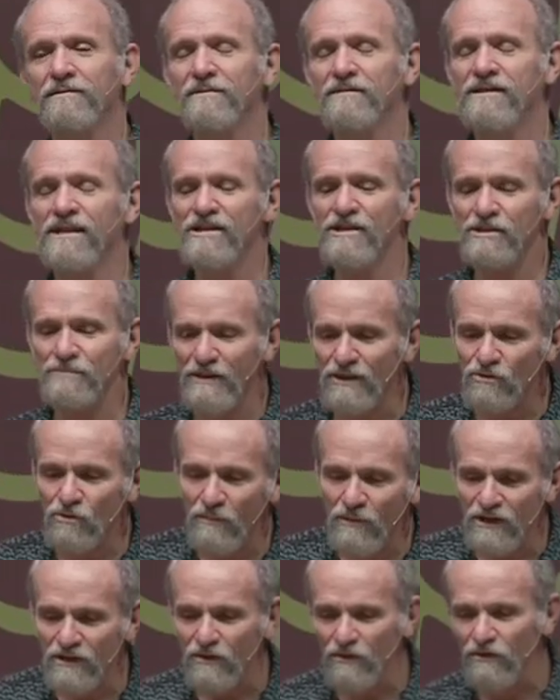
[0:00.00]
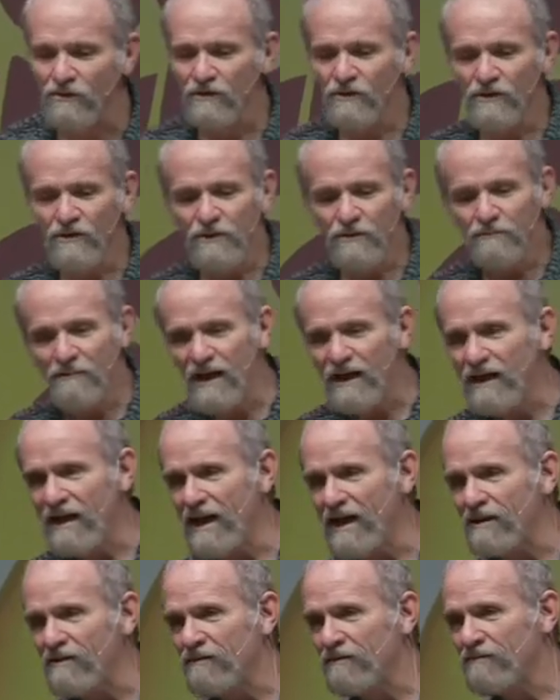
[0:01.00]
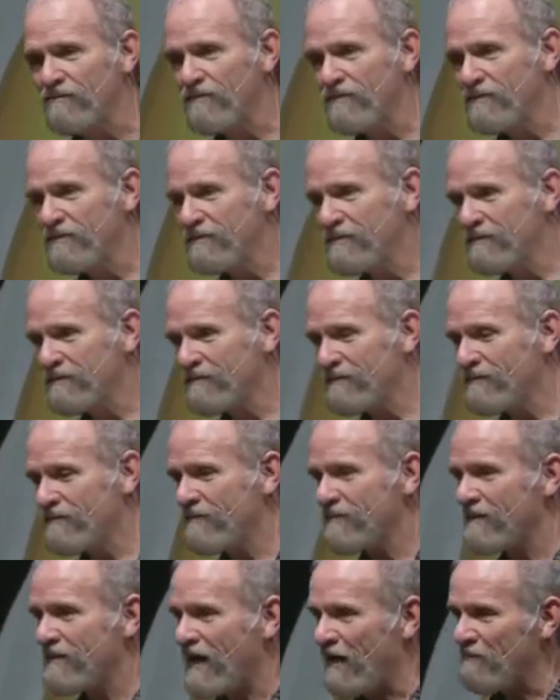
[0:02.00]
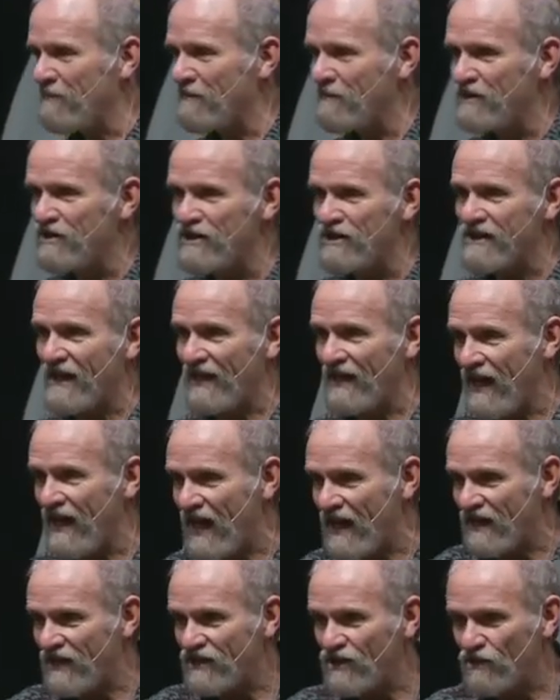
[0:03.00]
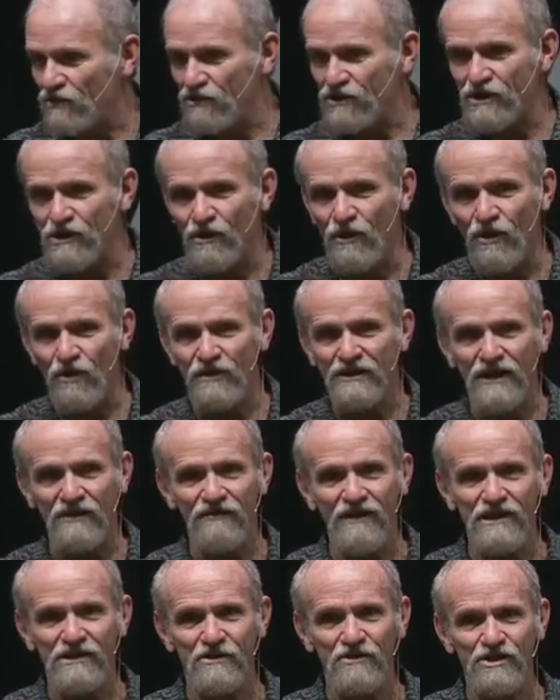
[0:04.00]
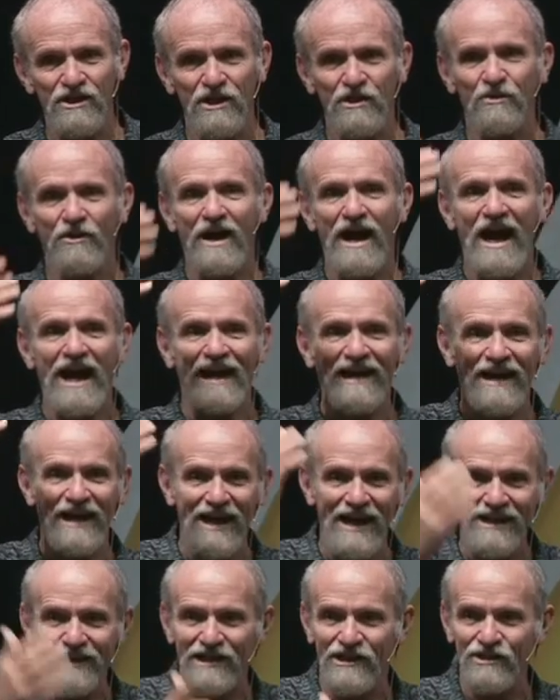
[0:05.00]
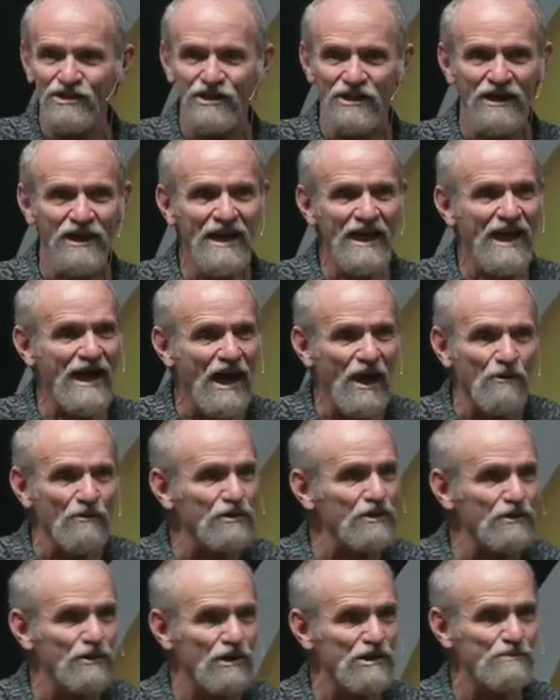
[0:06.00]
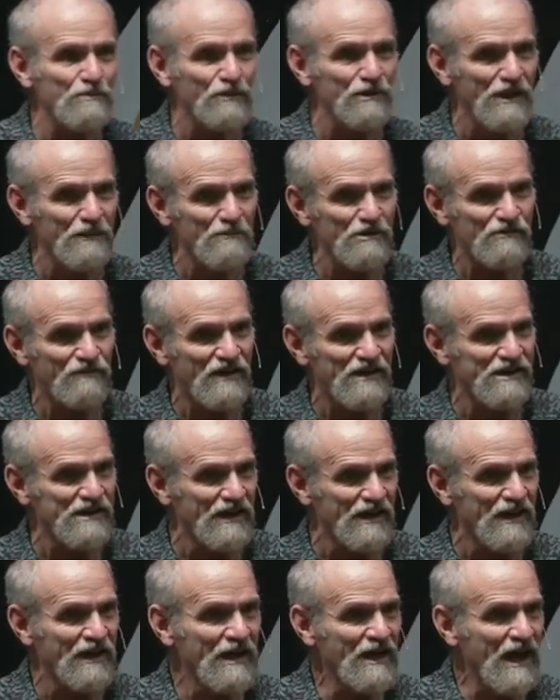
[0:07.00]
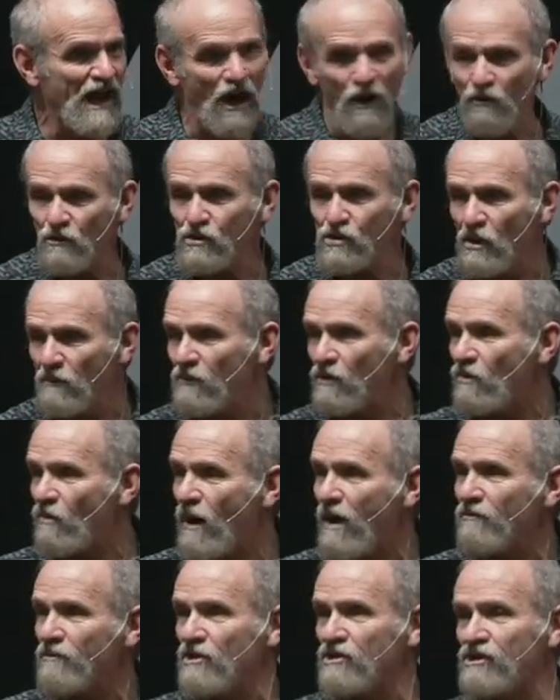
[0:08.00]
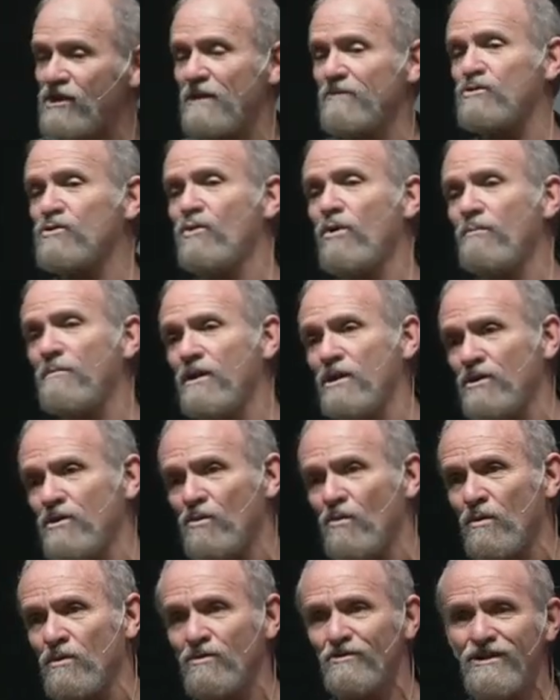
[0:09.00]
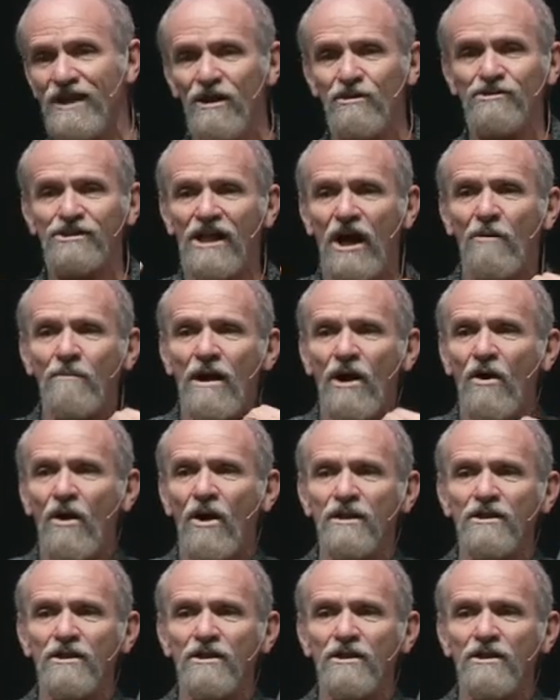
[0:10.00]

We have to have joy in the Lord. You say, How can I rejoice myself? Rejoice yourself in the Lord. Again, I say, rejoice, rejoice yourself.